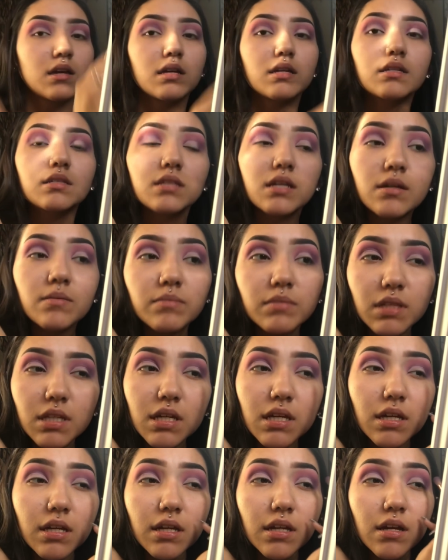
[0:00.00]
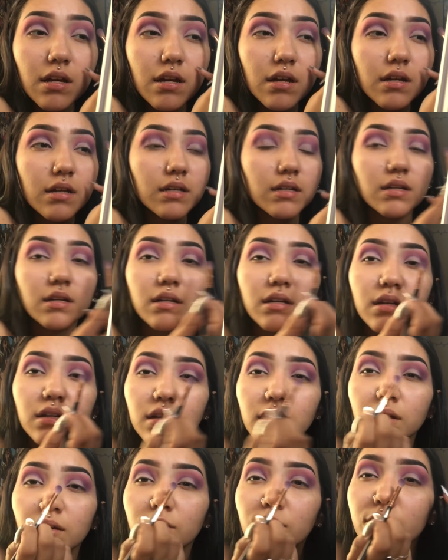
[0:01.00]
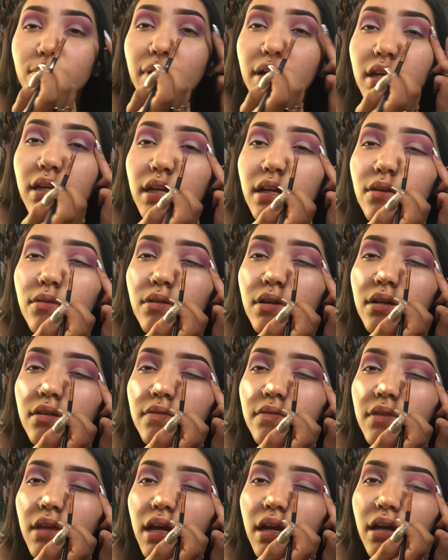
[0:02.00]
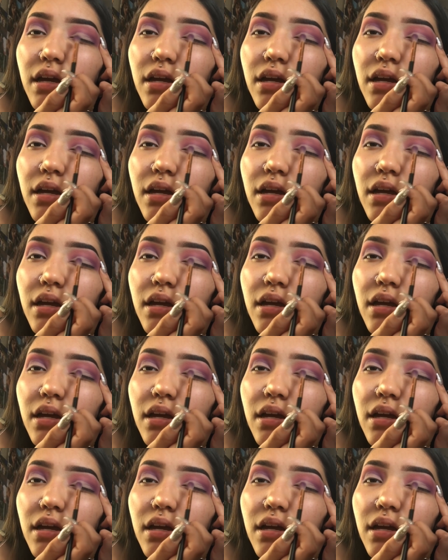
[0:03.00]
Same thing. We're about to get rid of that